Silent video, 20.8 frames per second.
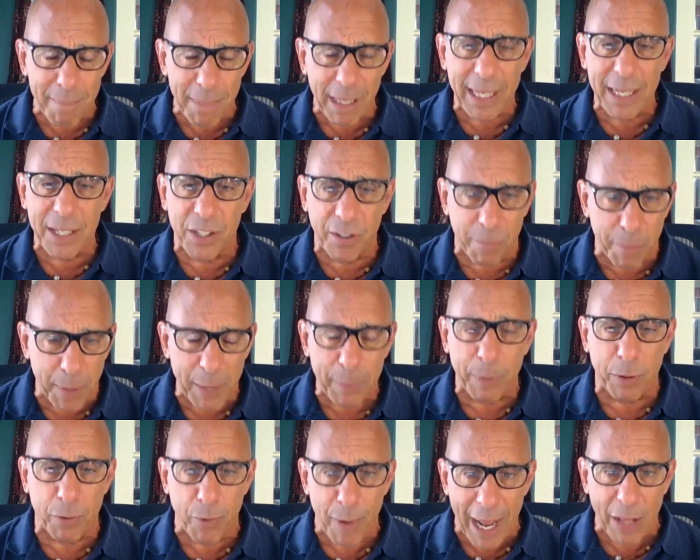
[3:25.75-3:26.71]
millions of
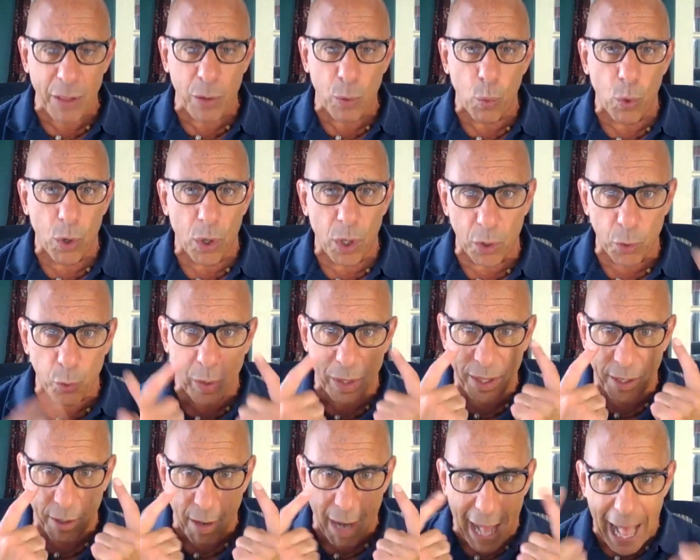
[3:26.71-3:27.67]
people around the world with
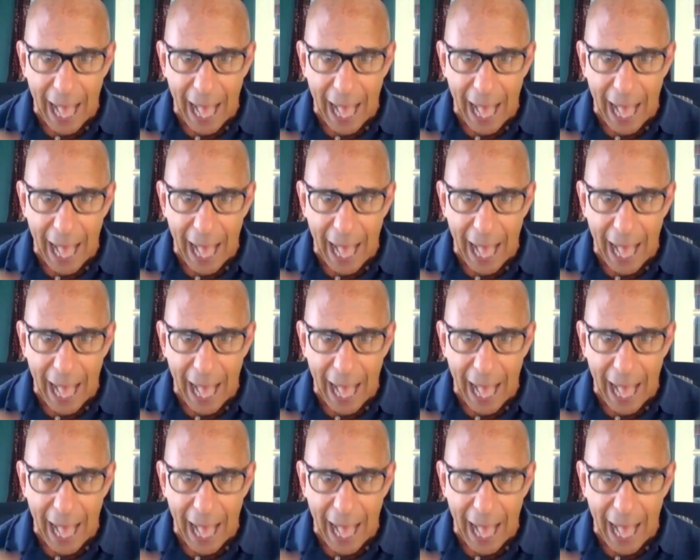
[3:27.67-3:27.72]
their